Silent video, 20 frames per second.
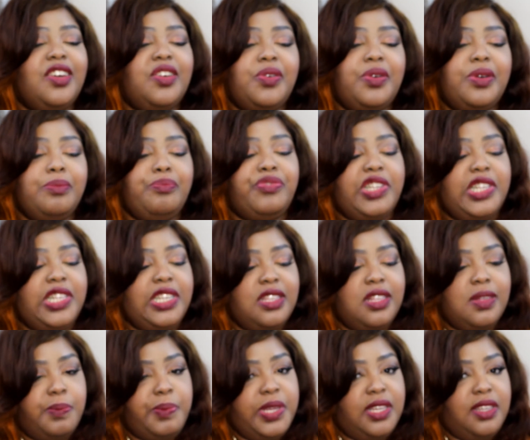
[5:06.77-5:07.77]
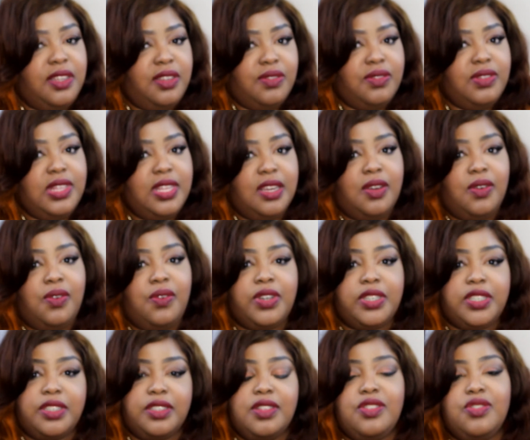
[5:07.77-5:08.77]
on brooklyn's beauty
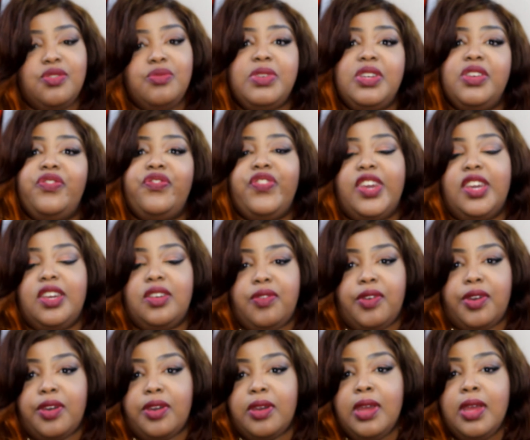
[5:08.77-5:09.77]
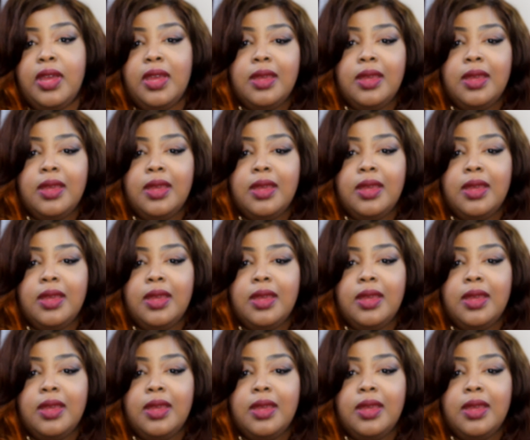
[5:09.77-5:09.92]
corner do me a favor